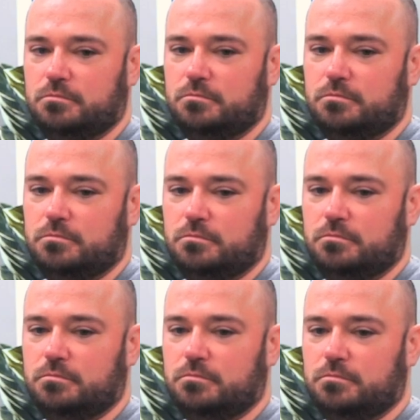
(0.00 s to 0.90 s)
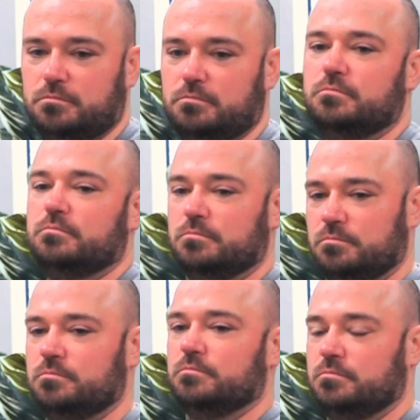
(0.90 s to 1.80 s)

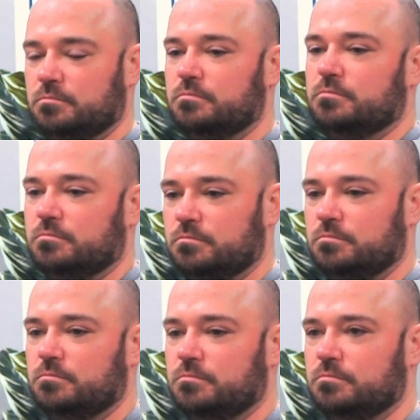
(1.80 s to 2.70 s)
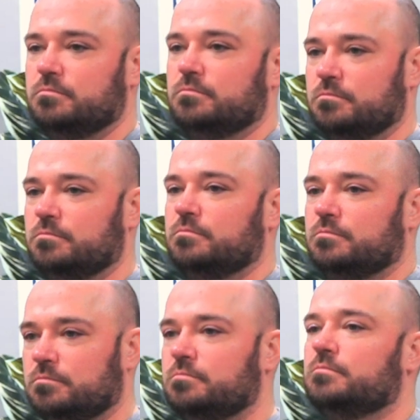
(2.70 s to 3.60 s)

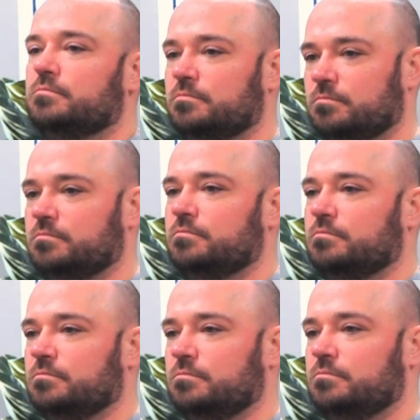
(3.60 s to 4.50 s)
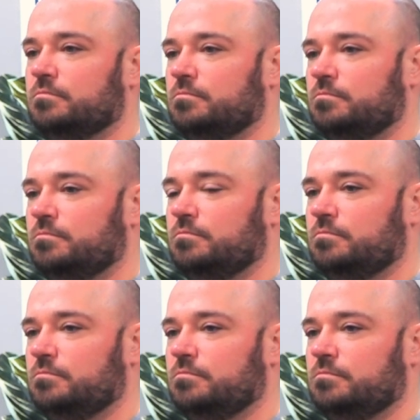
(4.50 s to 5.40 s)

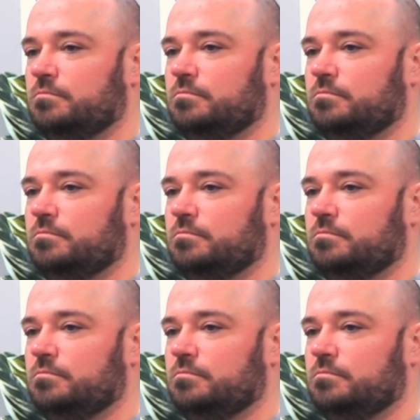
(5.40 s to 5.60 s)
(not speaking)